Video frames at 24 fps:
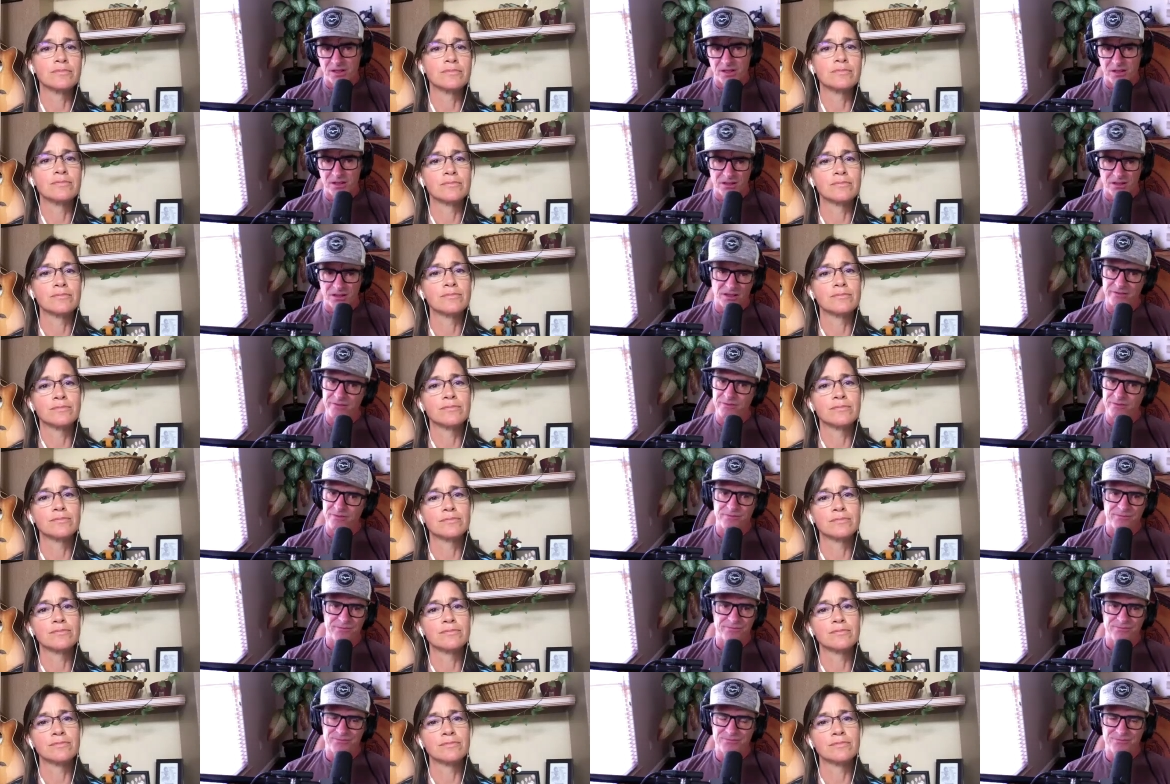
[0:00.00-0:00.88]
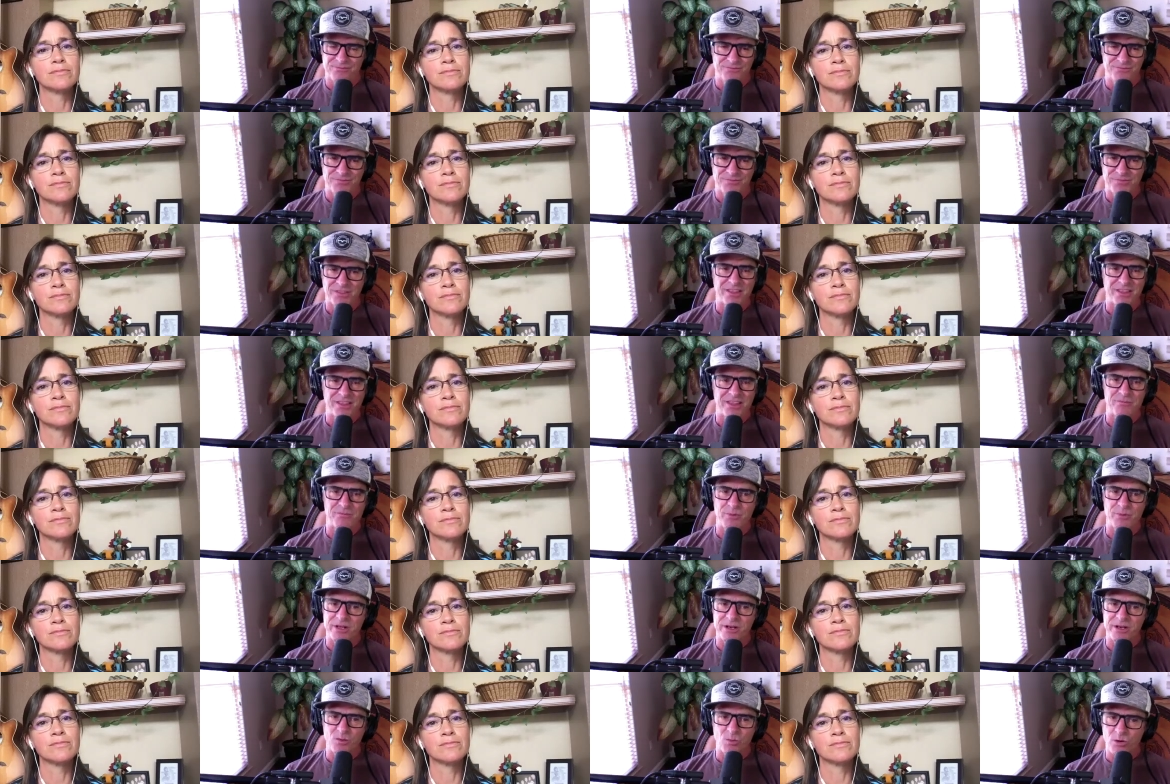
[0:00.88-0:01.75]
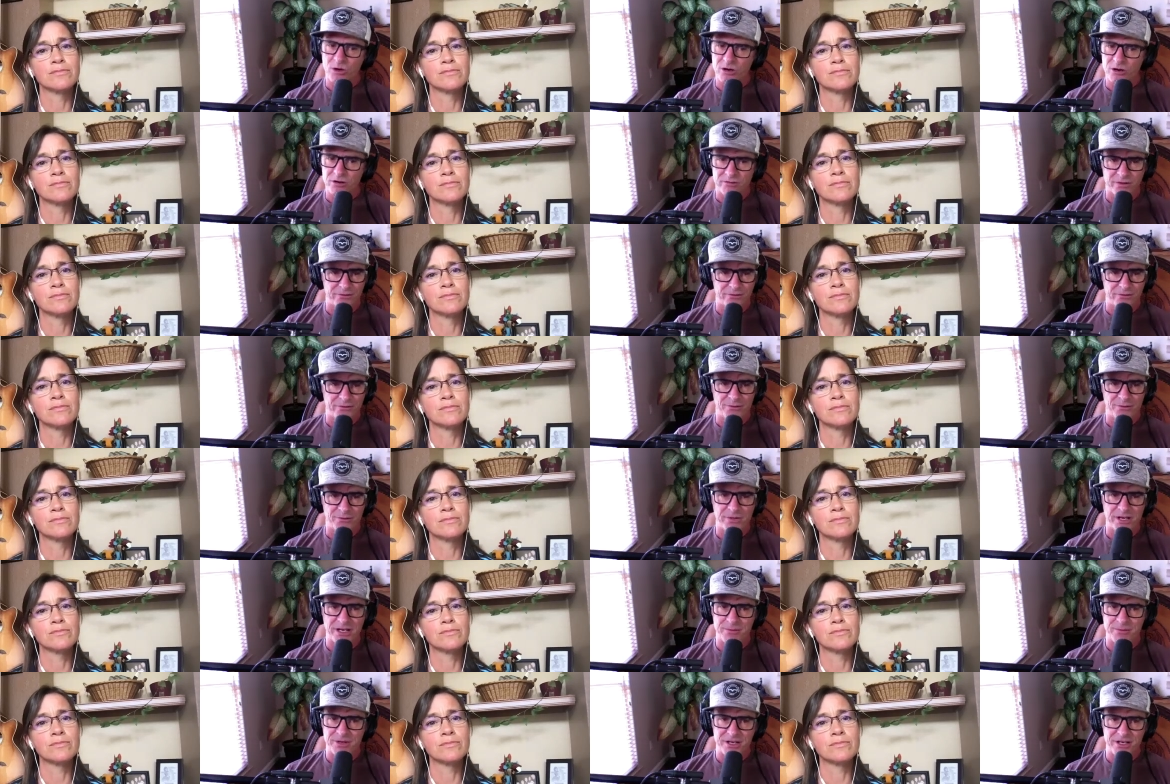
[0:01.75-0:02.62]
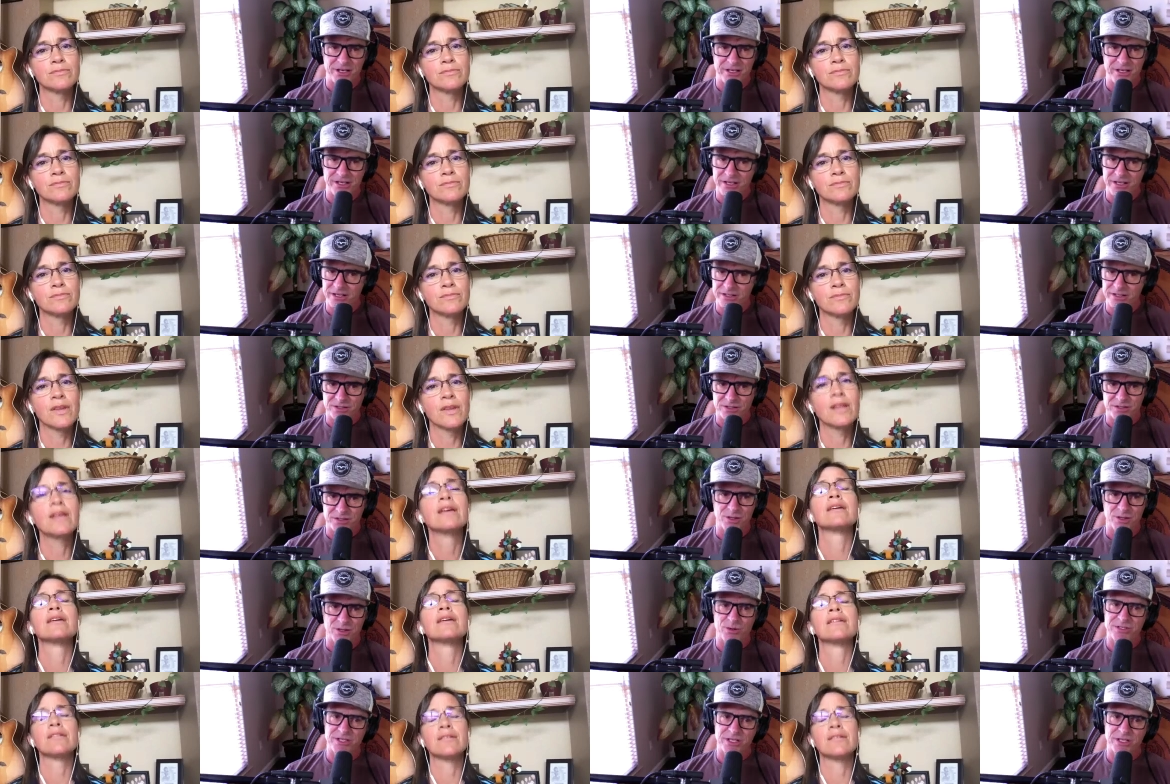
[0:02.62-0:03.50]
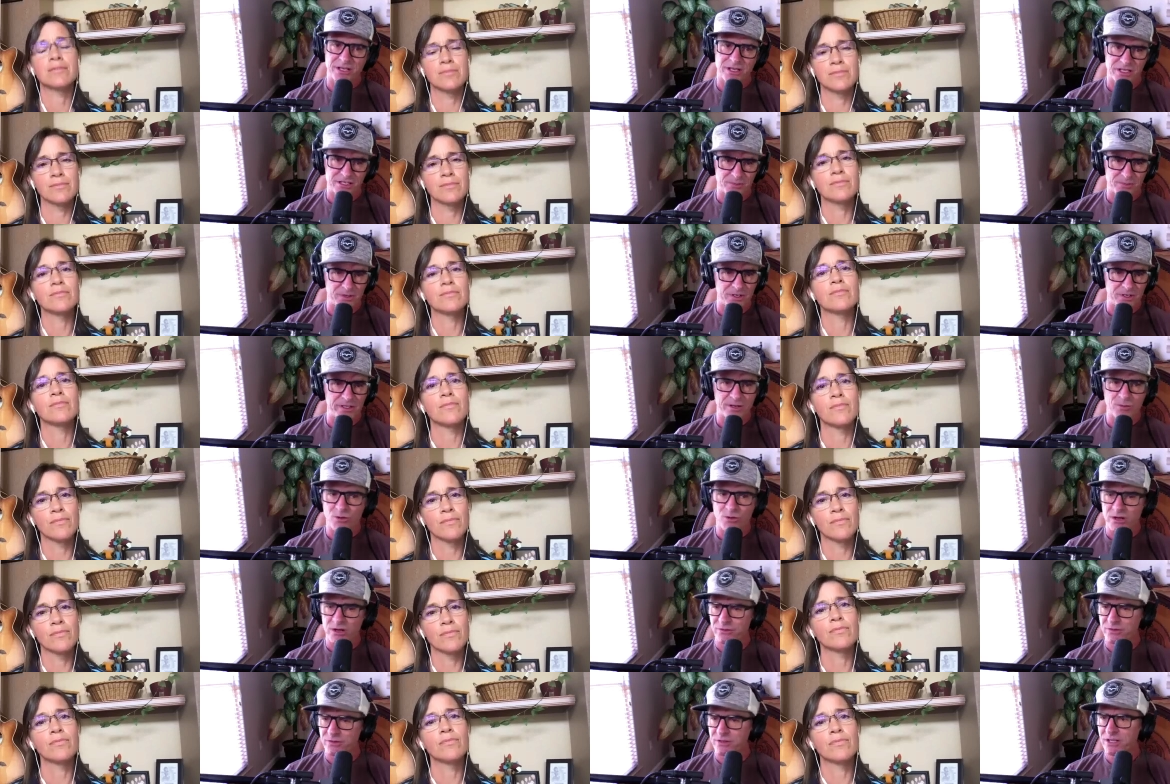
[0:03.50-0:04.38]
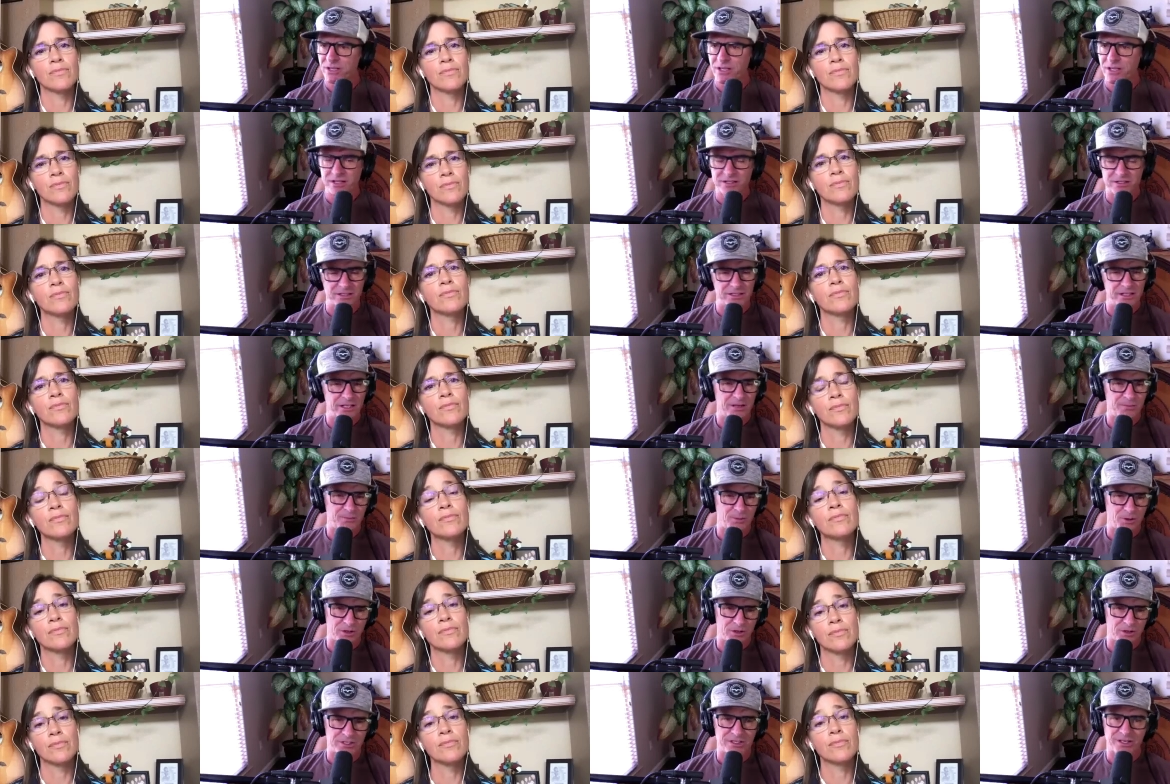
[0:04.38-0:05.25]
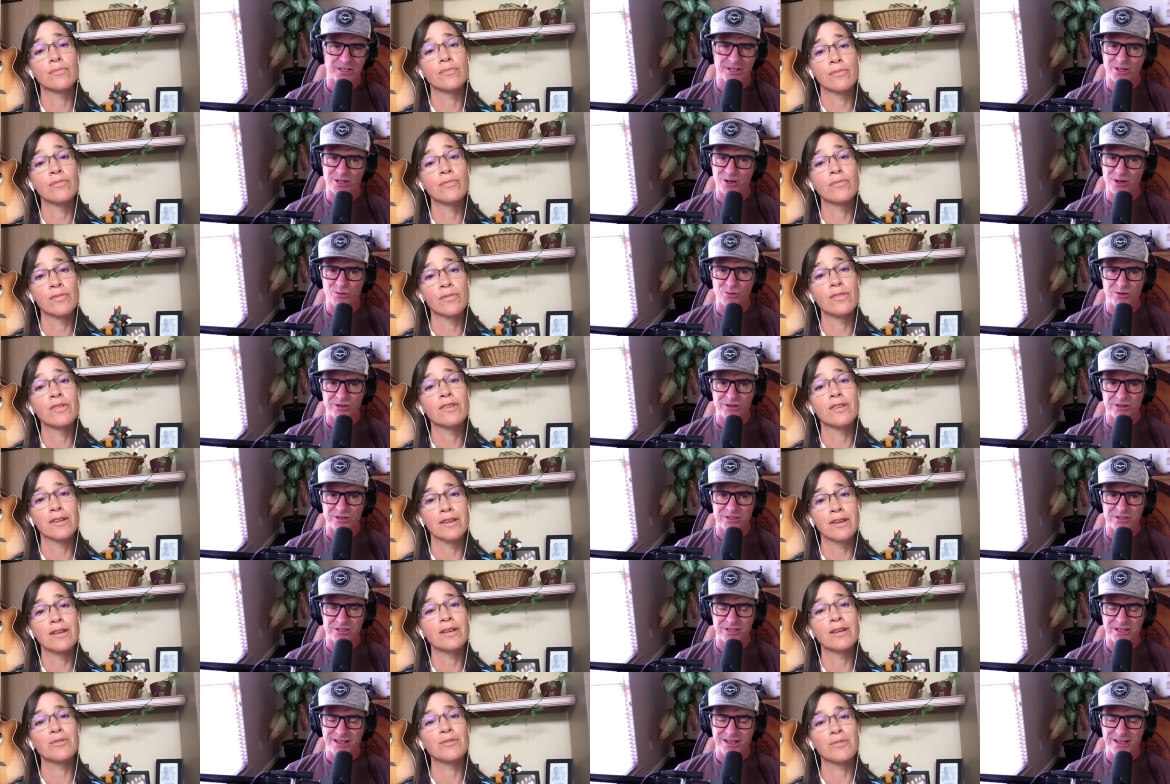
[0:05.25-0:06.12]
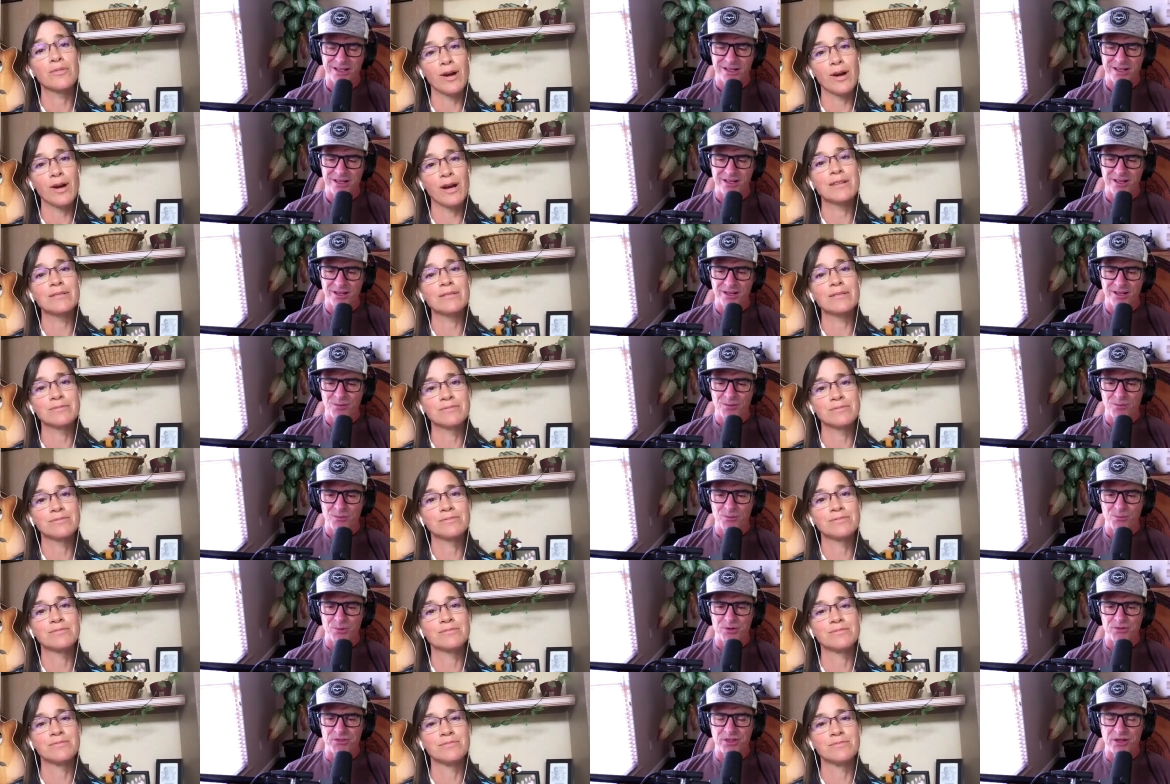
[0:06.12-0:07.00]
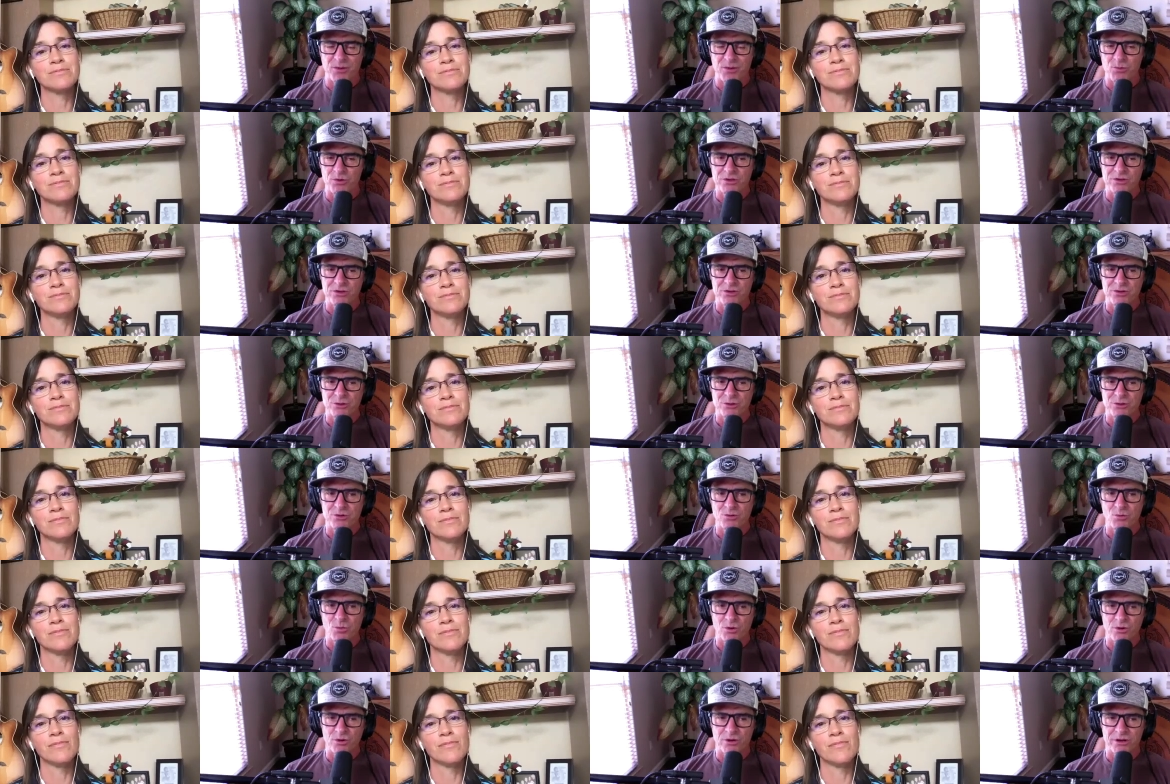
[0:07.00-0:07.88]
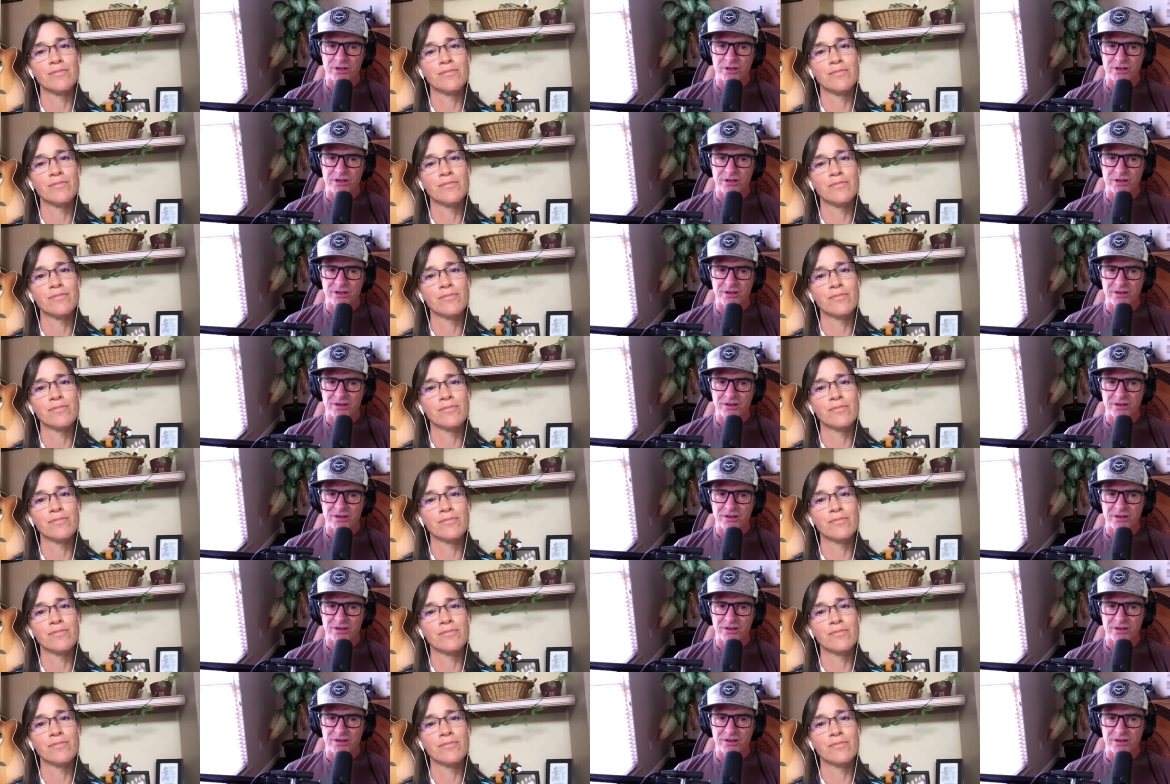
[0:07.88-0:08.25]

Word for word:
Speaker 1: they've they've been aware of it for many many years, and so is their husband and their wife and their kids and their boss and their co-workers. Right. But they wouldn't do the work